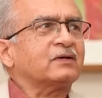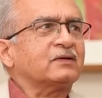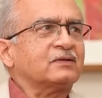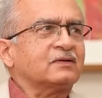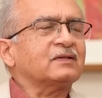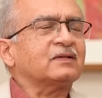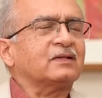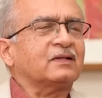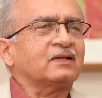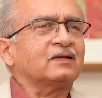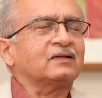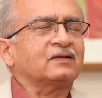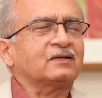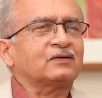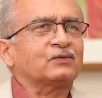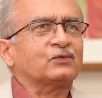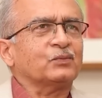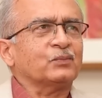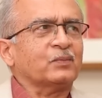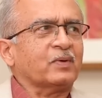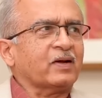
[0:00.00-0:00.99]
see,
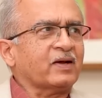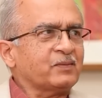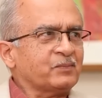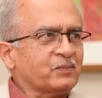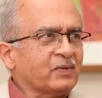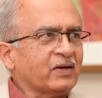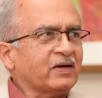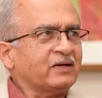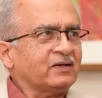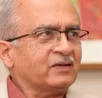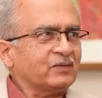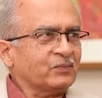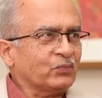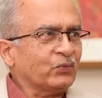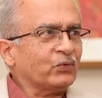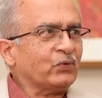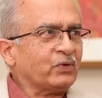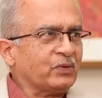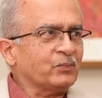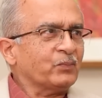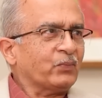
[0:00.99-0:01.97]
to my mind, the
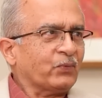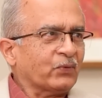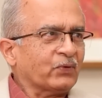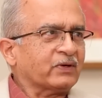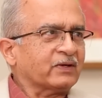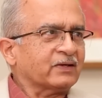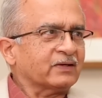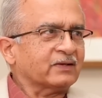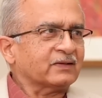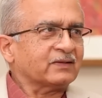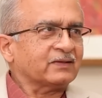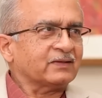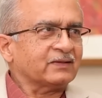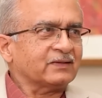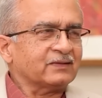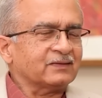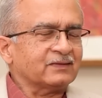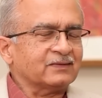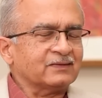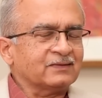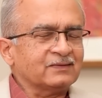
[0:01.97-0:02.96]
more important thing
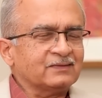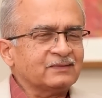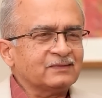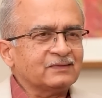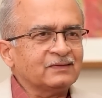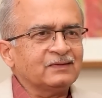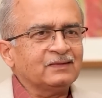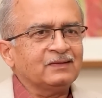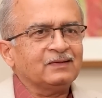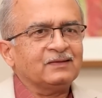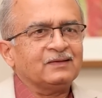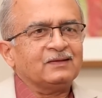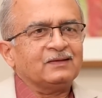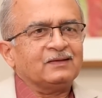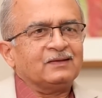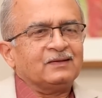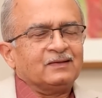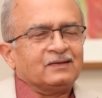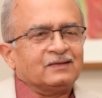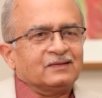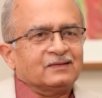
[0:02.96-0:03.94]
is
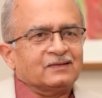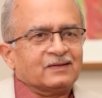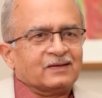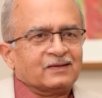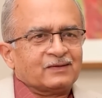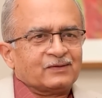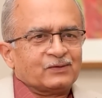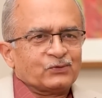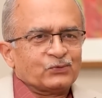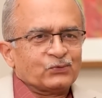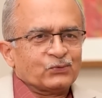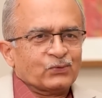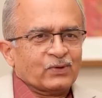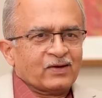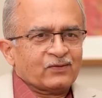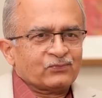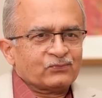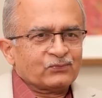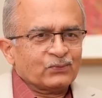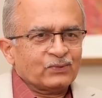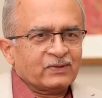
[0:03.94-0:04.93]
that you
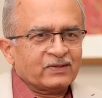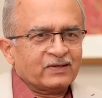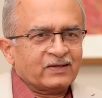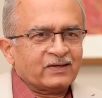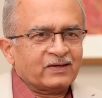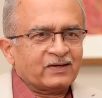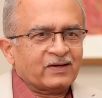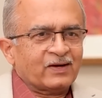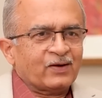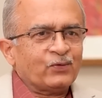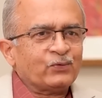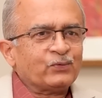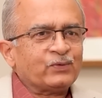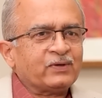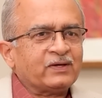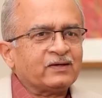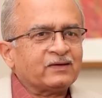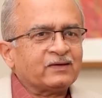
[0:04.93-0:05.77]
have to lay down a